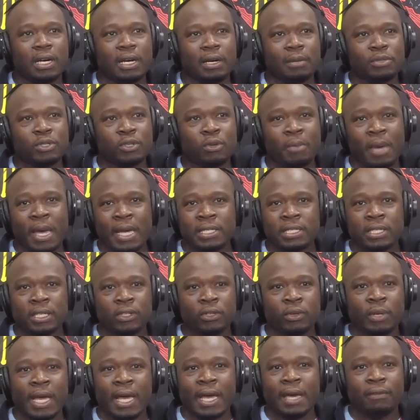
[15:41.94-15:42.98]
So imagine
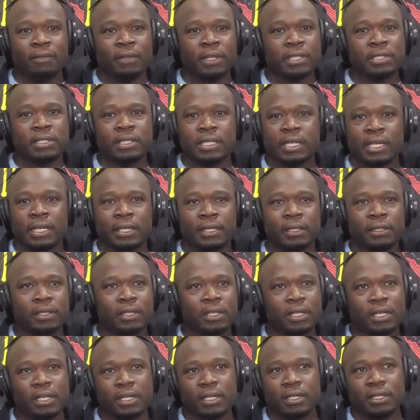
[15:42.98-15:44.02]
you have, let's say,
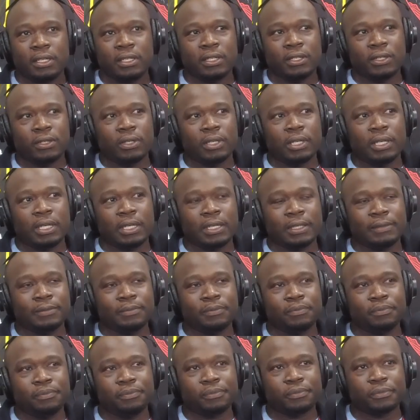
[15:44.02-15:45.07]
you know,
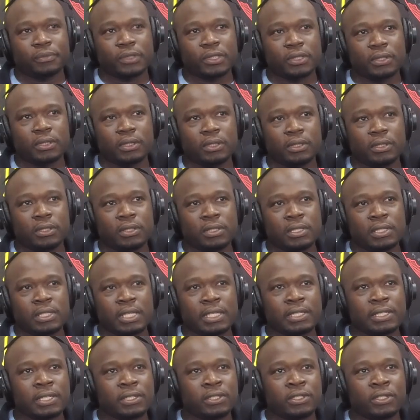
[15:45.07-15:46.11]

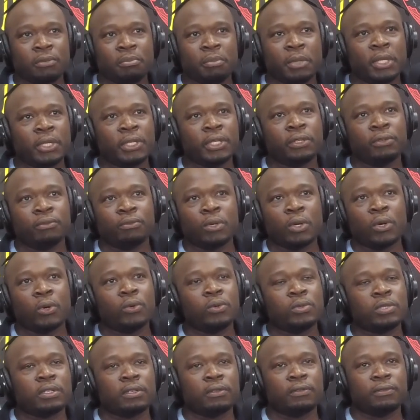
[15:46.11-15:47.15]
600 million
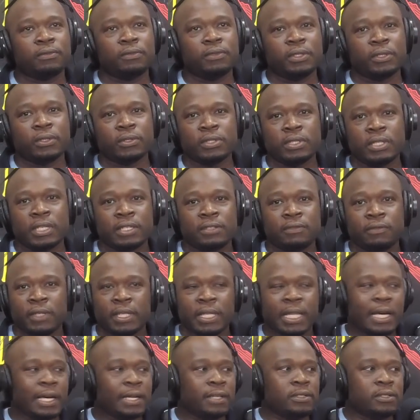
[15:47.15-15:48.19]
rows of, you know, CSV
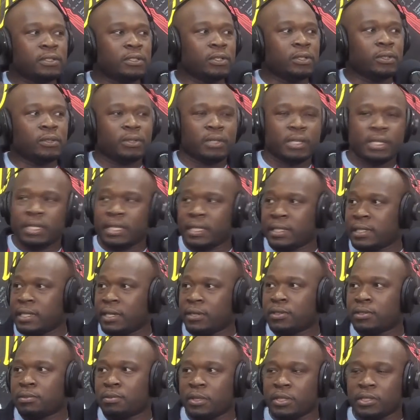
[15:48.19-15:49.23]
lines, you know, an Excel
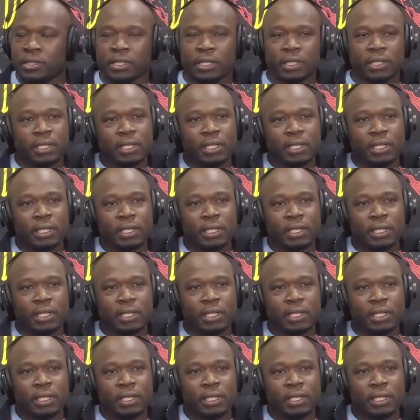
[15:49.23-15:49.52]
spreadsheet.